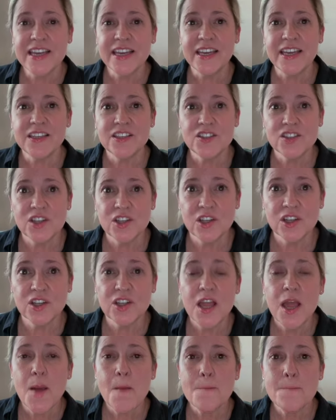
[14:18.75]
until
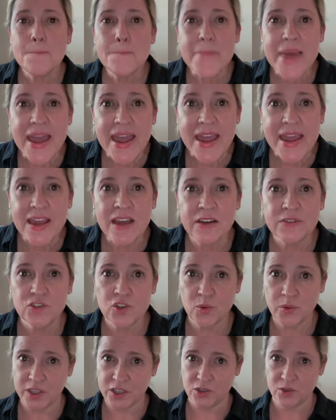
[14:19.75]
May of
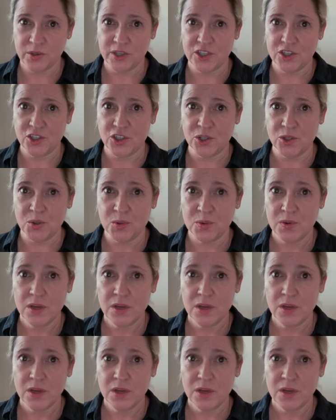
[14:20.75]
2022,